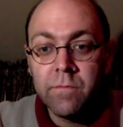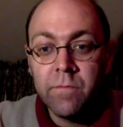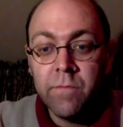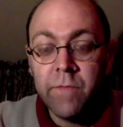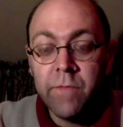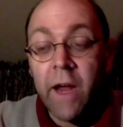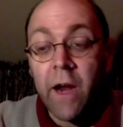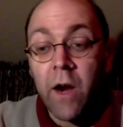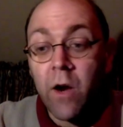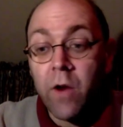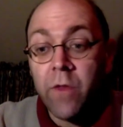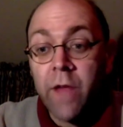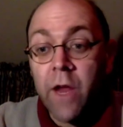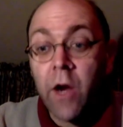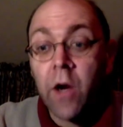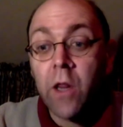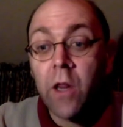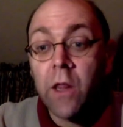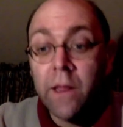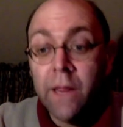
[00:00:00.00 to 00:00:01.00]
They
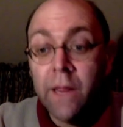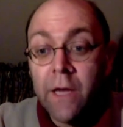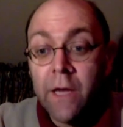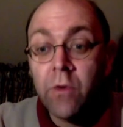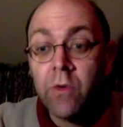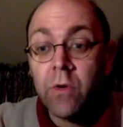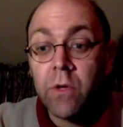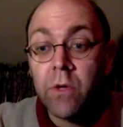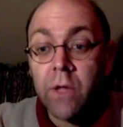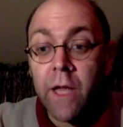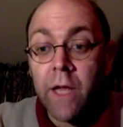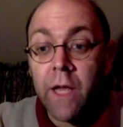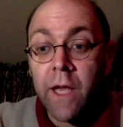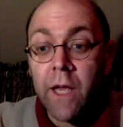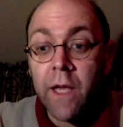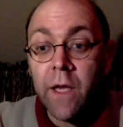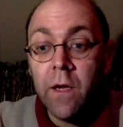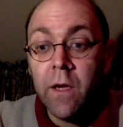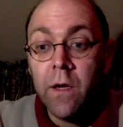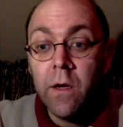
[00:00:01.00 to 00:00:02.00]
are
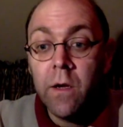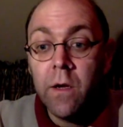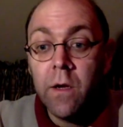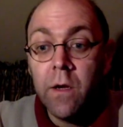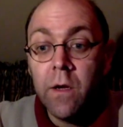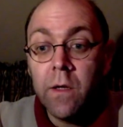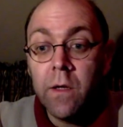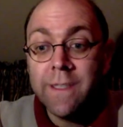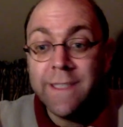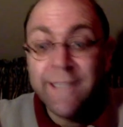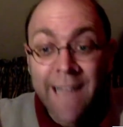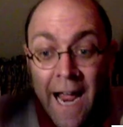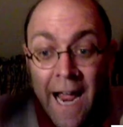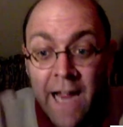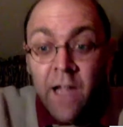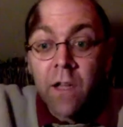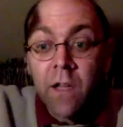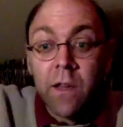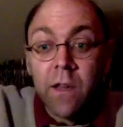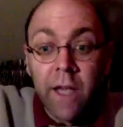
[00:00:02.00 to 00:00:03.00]
literally
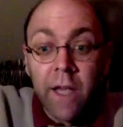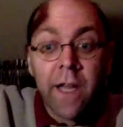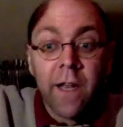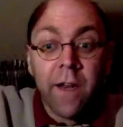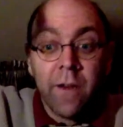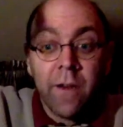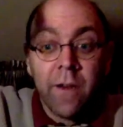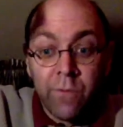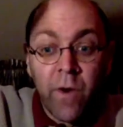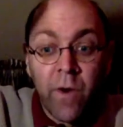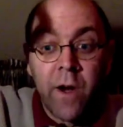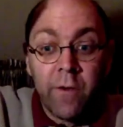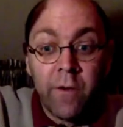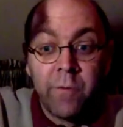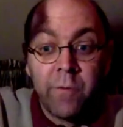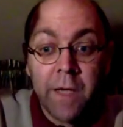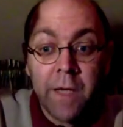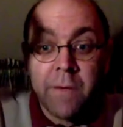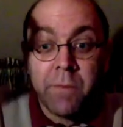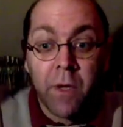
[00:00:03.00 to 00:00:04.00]
dangling it in front
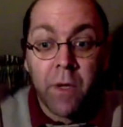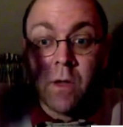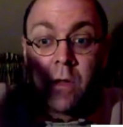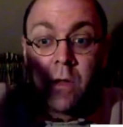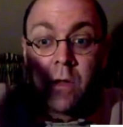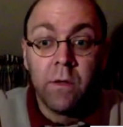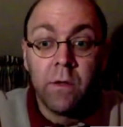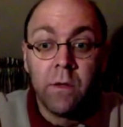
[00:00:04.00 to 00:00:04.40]
of people.